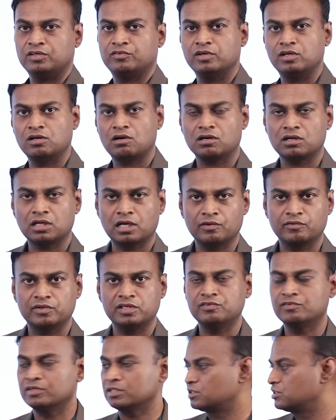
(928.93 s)
It will not have
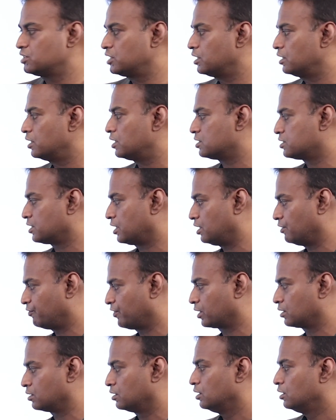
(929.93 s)
even single side
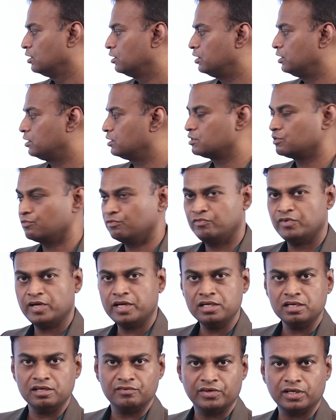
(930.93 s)
effect. It is
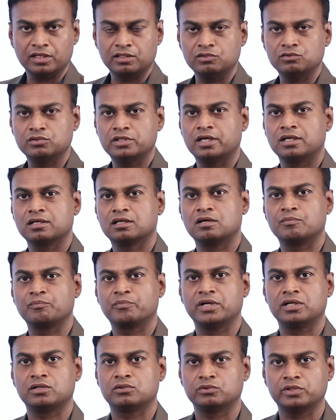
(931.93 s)
very effective than
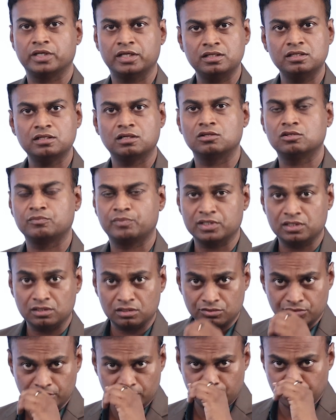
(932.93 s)
compared to any
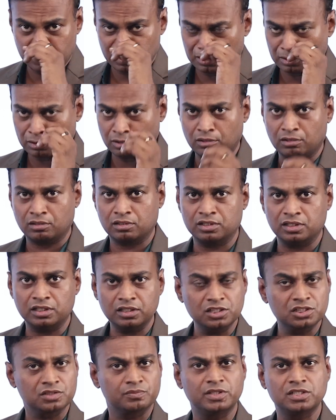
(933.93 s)
allopathic treatment or
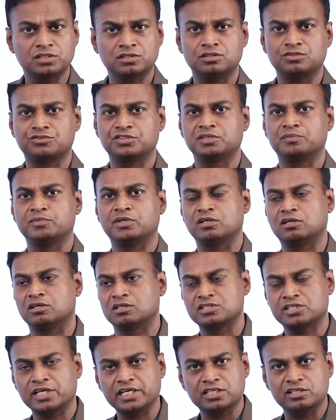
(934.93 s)
English medicine treatment
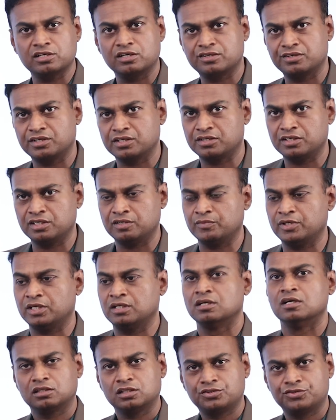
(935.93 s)
or psychiatric
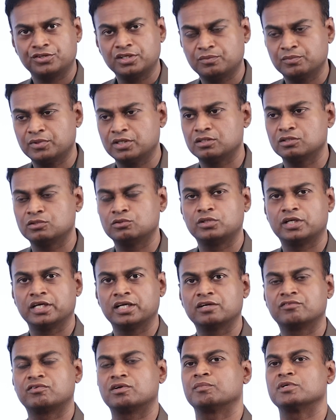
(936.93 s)
treatment or the treatment you
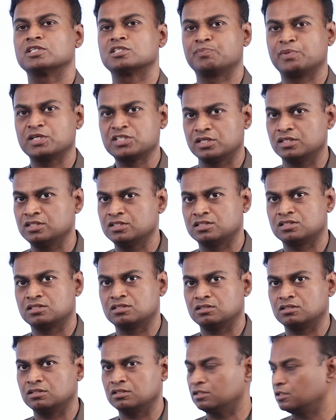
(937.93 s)
take from a
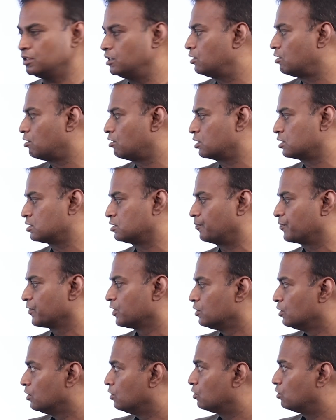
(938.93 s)
specialist in autism.
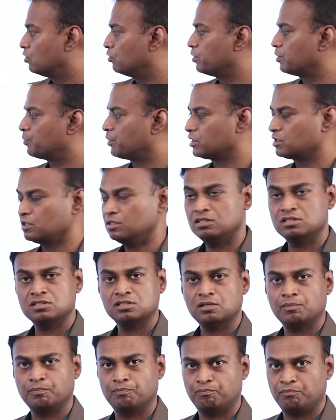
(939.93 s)
Homeopathy
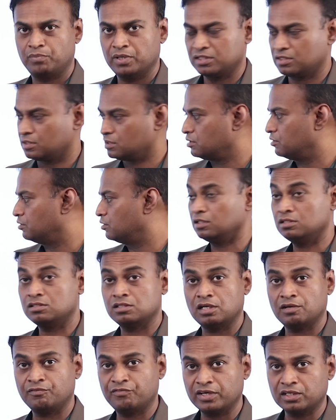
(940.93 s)
is the best. It
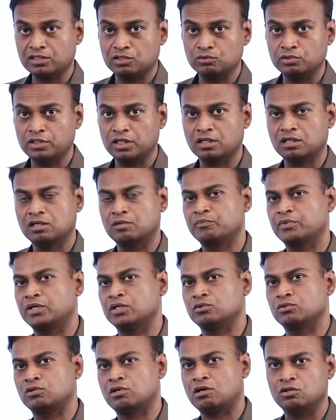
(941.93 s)
is effective than
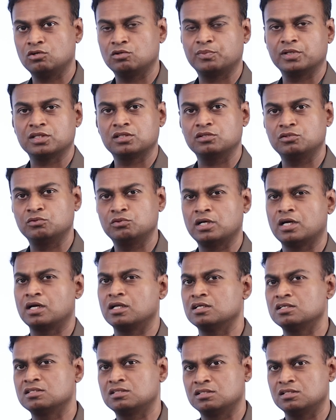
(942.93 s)
compared to allopathy,
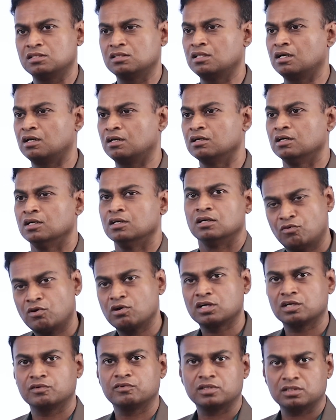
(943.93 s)
Unani, Siddha,
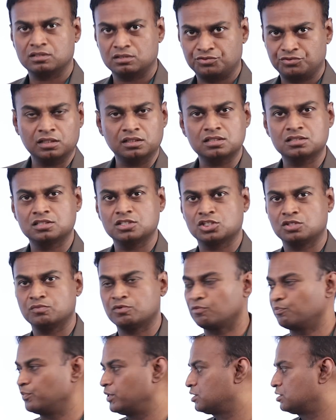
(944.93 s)
whatever other
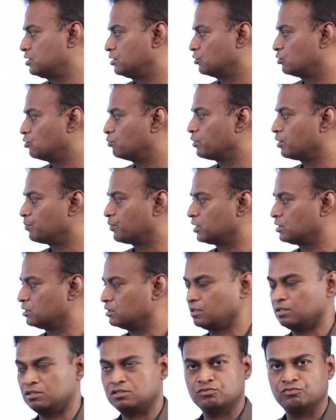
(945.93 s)
system of medicine.
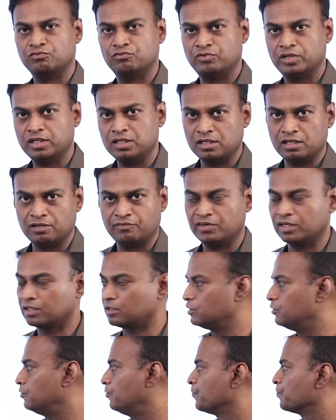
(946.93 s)
Homeopathy has very
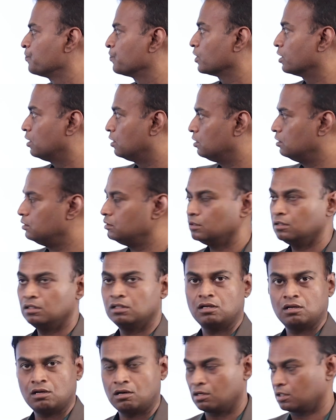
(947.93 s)
effective in
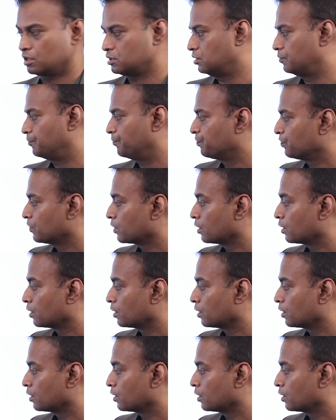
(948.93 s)
autism.